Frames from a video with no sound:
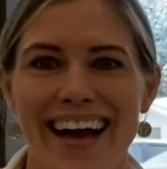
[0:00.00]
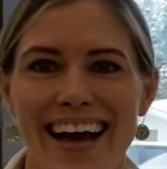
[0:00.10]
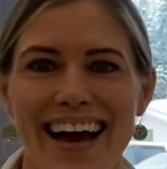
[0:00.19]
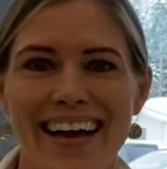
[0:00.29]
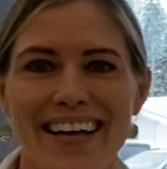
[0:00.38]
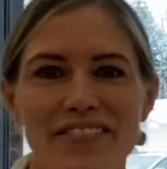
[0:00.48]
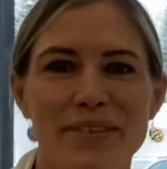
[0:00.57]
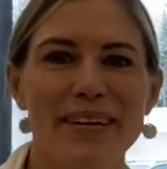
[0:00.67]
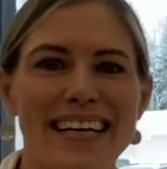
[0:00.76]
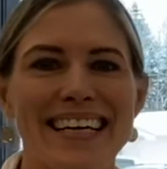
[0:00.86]
Hi
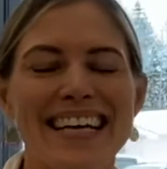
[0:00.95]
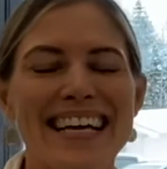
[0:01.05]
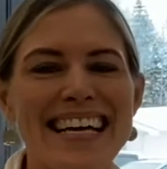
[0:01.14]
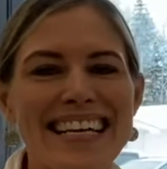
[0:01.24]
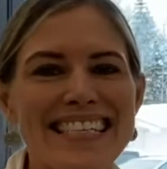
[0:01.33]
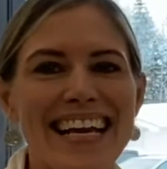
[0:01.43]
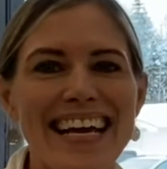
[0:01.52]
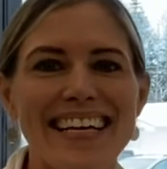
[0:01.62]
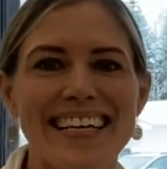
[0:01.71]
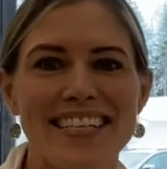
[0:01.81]
everyone! Today
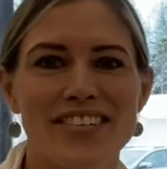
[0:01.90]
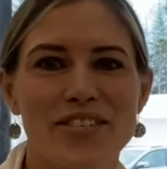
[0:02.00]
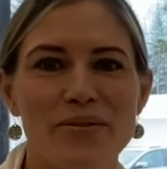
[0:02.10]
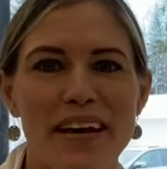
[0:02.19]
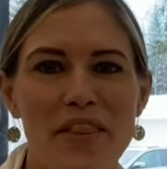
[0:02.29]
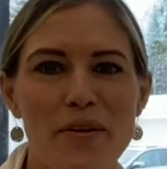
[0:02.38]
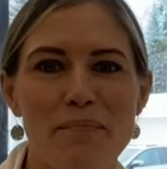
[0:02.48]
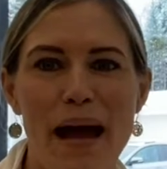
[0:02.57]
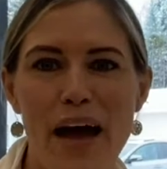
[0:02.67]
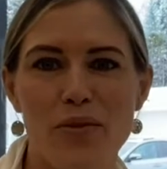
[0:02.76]
I'd like to do another
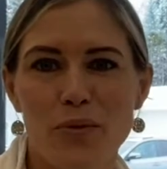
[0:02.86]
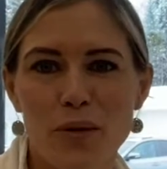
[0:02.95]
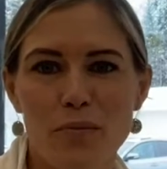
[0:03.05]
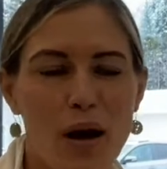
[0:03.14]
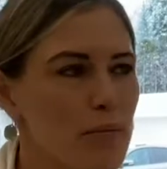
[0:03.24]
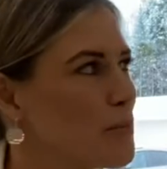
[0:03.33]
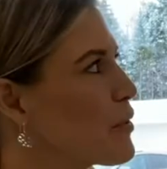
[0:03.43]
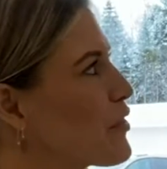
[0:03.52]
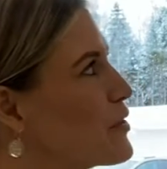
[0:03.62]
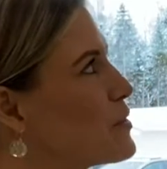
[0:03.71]
math word problem
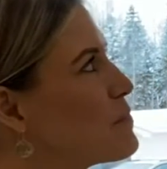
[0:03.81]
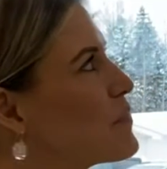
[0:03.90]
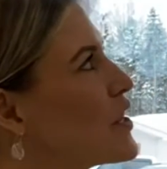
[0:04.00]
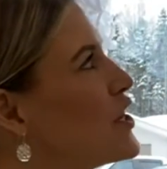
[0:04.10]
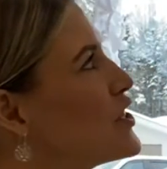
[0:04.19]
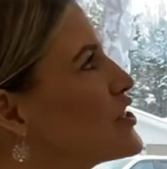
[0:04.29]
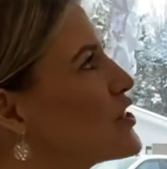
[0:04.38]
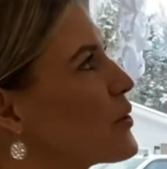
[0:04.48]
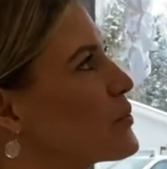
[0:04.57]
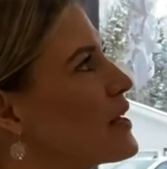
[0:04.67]
with you.
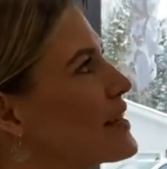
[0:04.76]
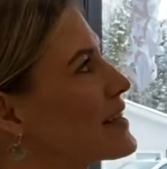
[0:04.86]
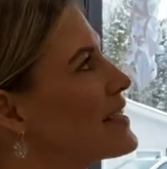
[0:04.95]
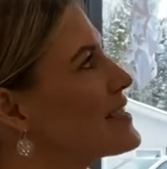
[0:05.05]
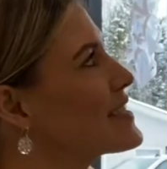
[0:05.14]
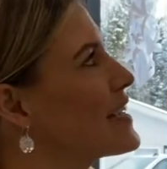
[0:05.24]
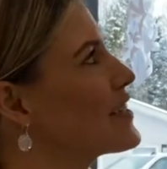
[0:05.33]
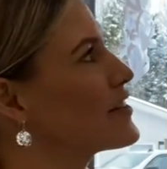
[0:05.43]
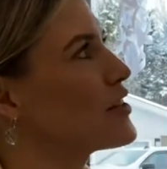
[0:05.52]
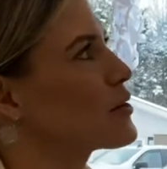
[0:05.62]
So let's take
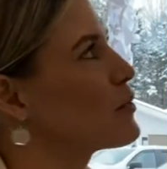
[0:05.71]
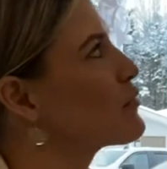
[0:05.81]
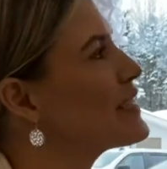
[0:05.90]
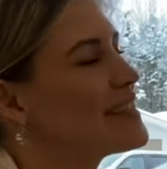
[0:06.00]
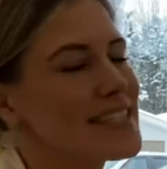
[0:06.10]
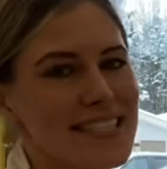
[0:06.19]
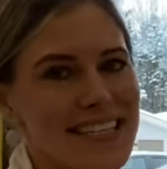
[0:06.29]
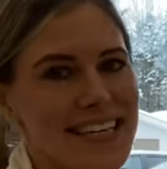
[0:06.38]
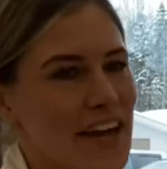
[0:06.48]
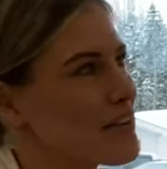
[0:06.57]
a look. We'll read this
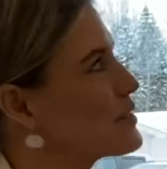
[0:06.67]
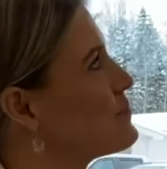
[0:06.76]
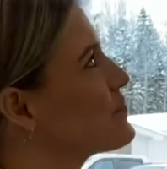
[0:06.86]
together.